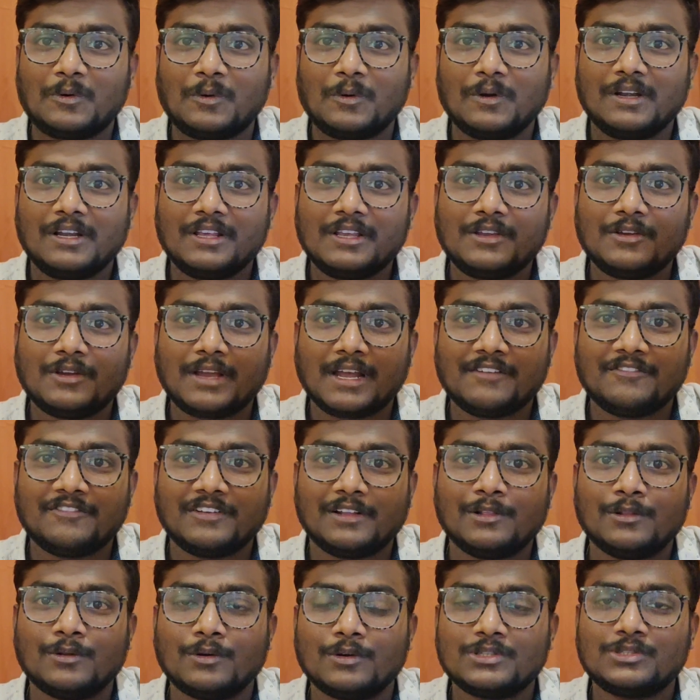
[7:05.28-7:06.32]
only you can
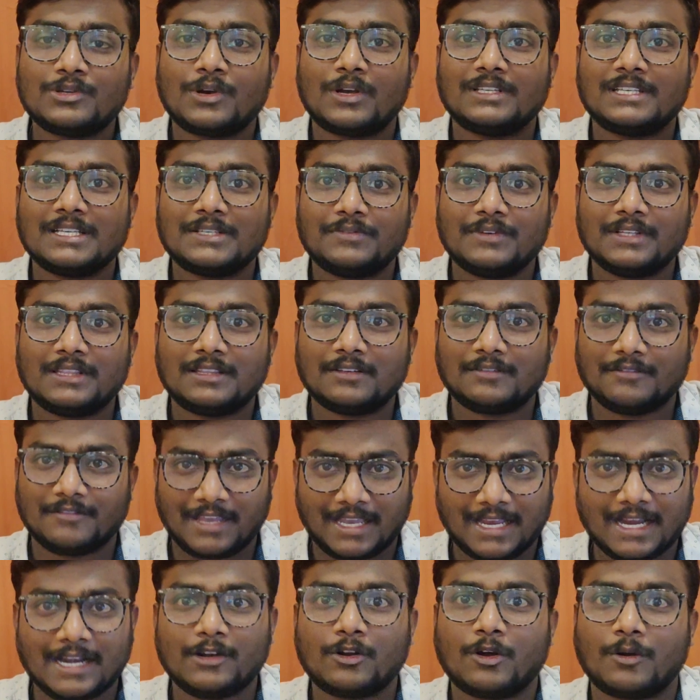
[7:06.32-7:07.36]
fill those choices with
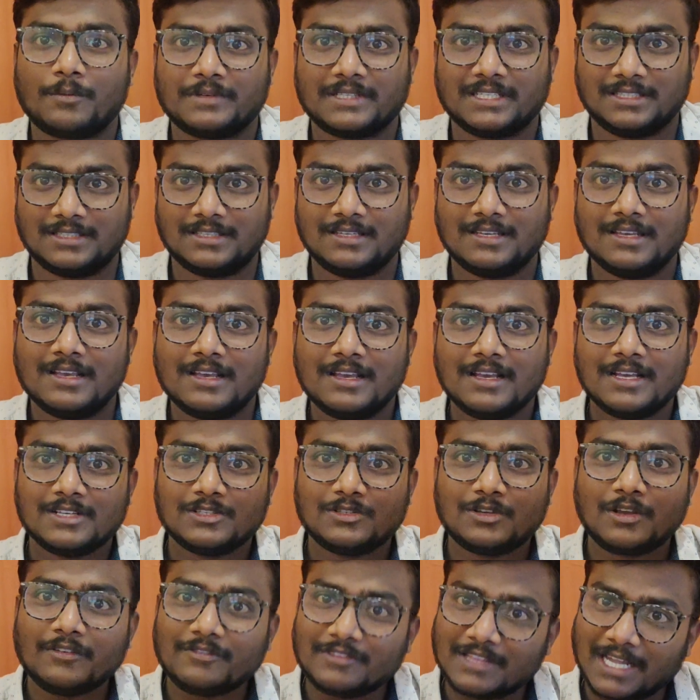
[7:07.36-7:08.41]
vacant options
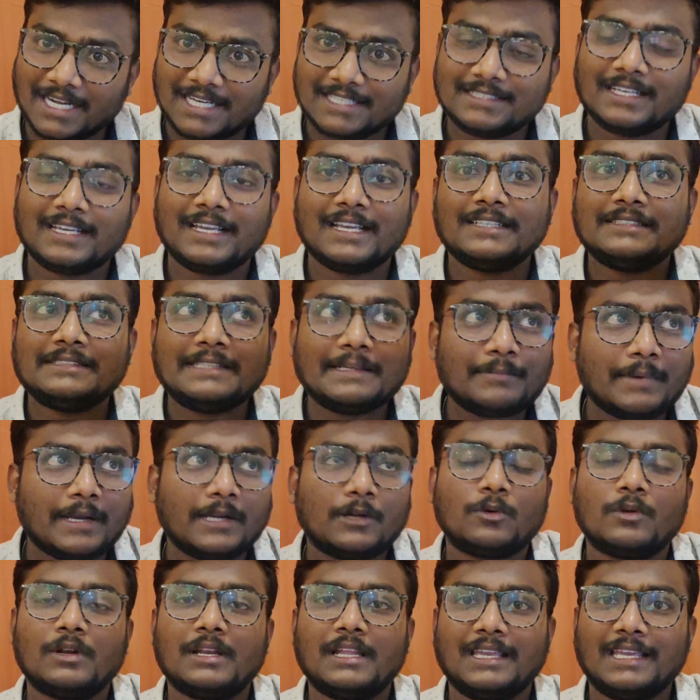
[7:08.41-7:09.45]
so if that is the case they might
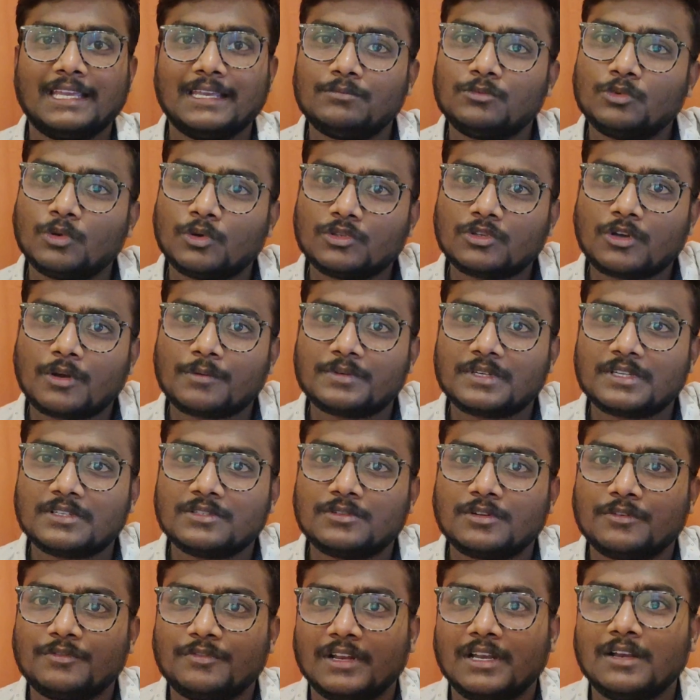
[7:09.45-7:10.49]
only keep those options
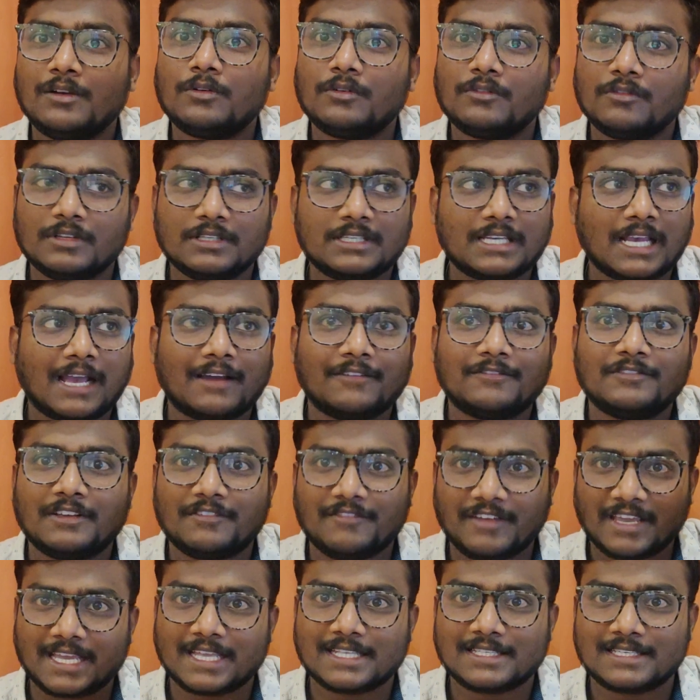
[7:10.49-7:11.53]
to fill which have the
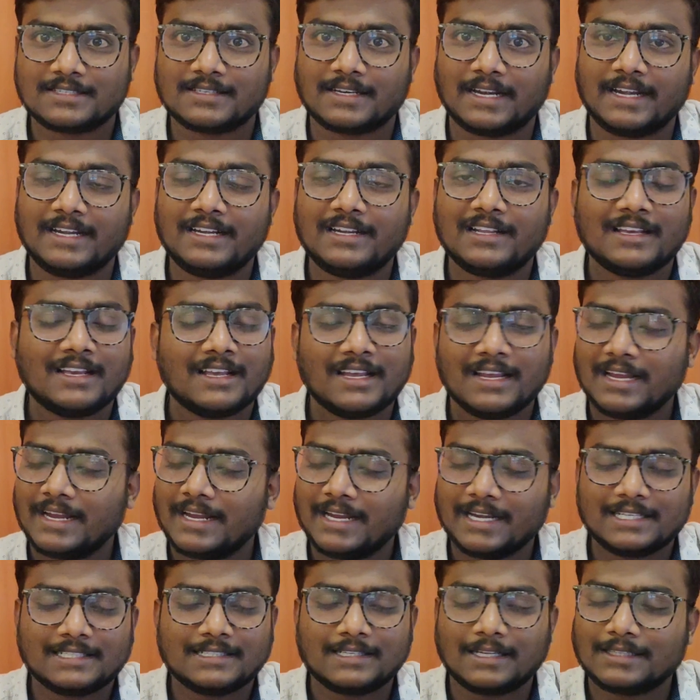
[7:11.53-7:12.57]
vacancies right
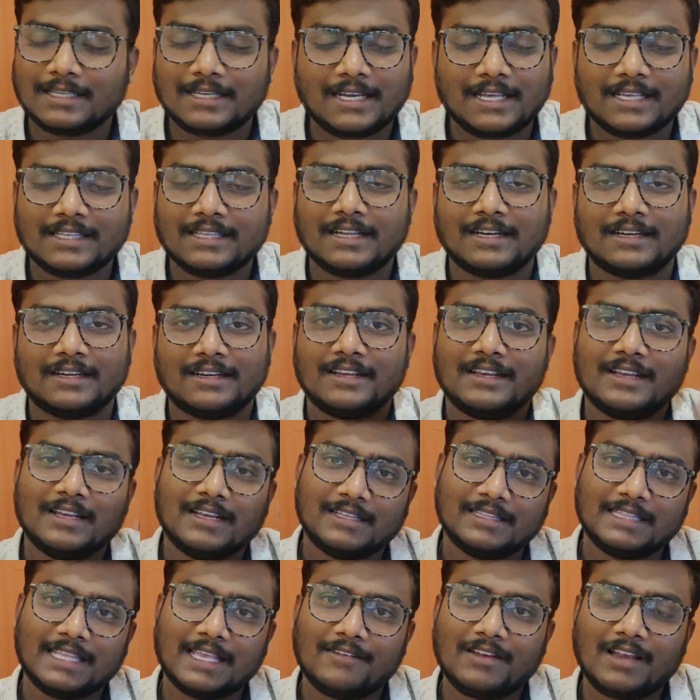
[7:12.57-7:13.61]
it is nothing like that
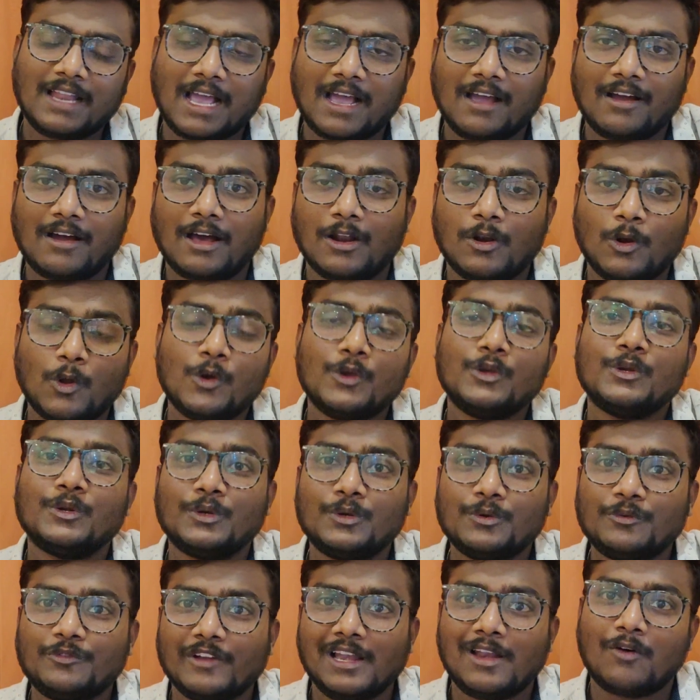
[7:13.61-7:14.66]
they will allow you
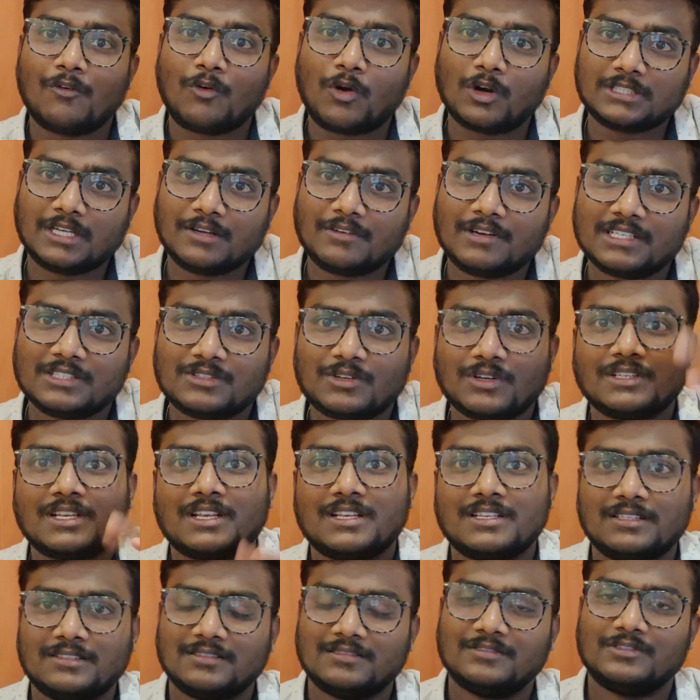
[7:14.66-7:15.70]
to fill whatever
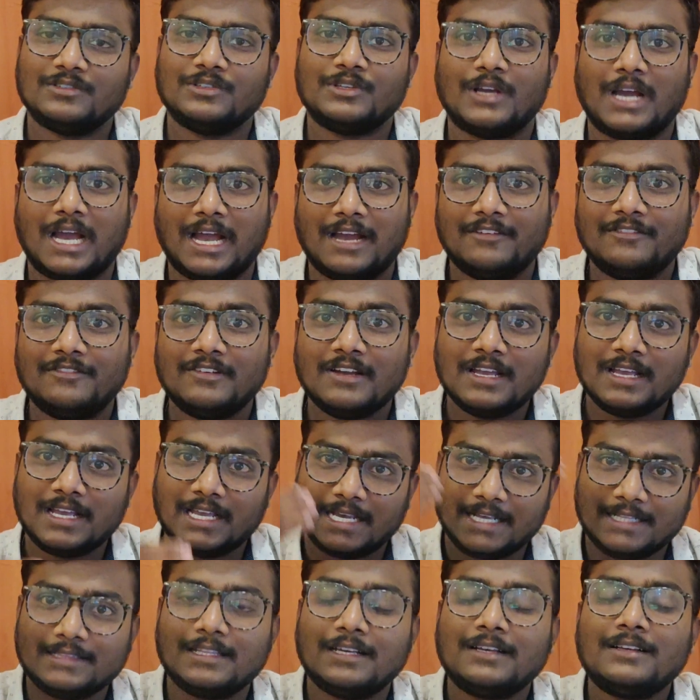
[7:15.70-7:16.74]
choices you have
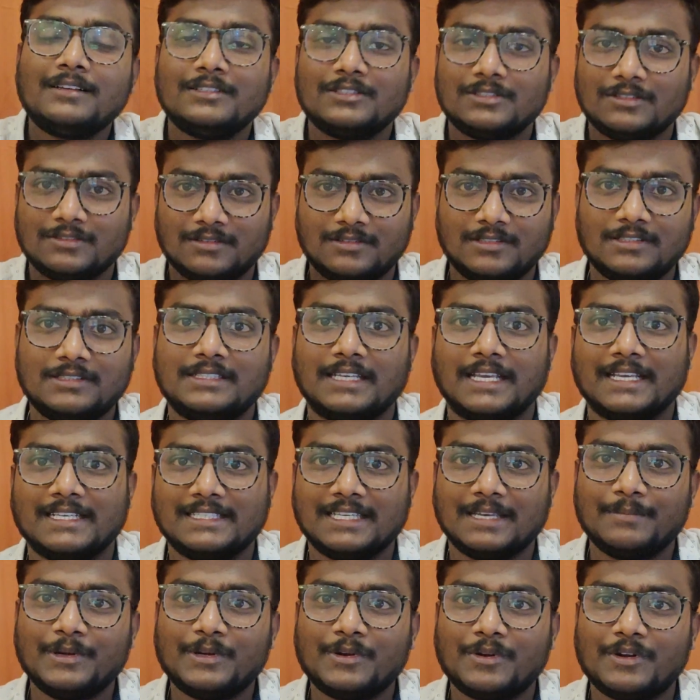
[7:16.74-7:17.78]
in the
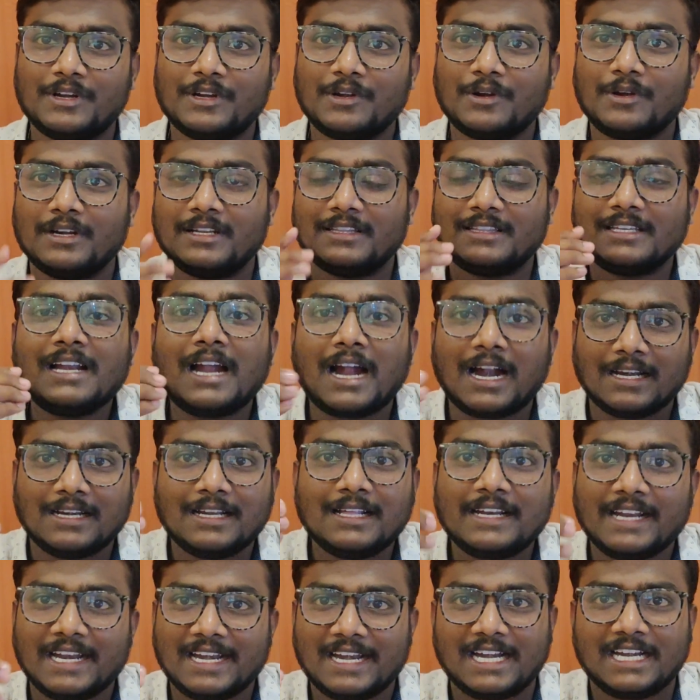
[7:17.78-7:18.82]
CSAB 2023
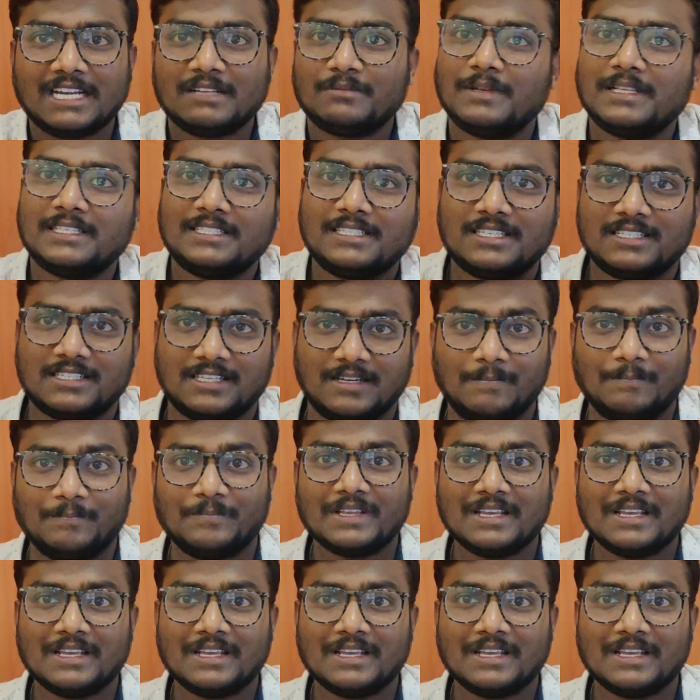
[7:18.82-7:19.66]
under NIT plus system